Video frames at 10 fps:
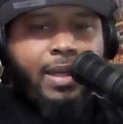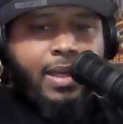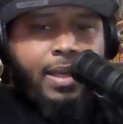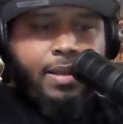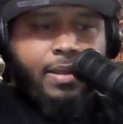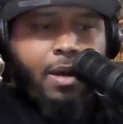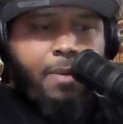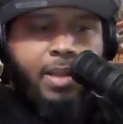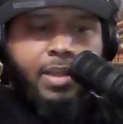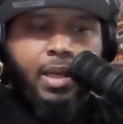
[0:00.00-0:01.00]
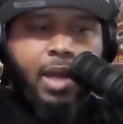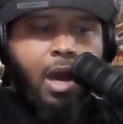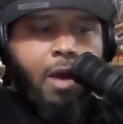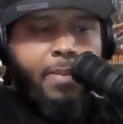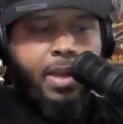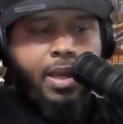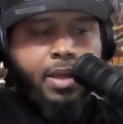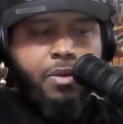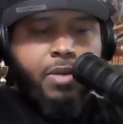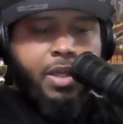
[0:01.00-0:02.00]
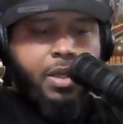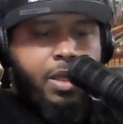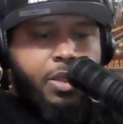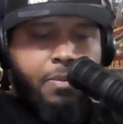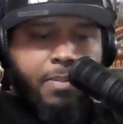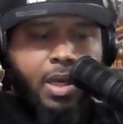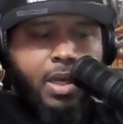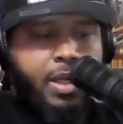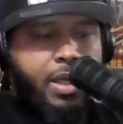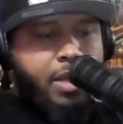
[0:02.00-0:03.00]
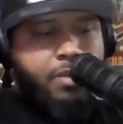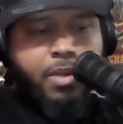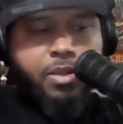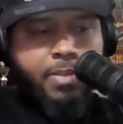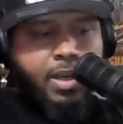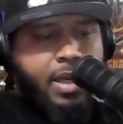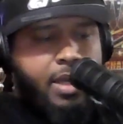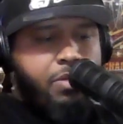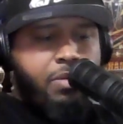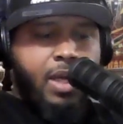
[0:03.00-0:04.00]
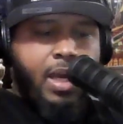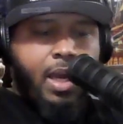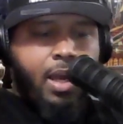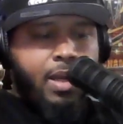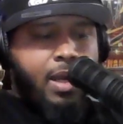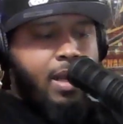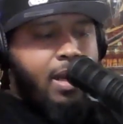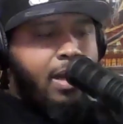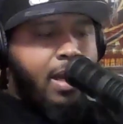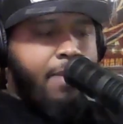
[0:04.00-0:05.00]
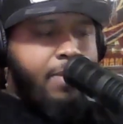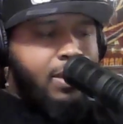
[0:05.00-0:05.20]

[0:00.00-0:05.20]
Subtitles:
I get it. Everybody's like, nah, man, you need to get your money, get as much money as you can, da da da da.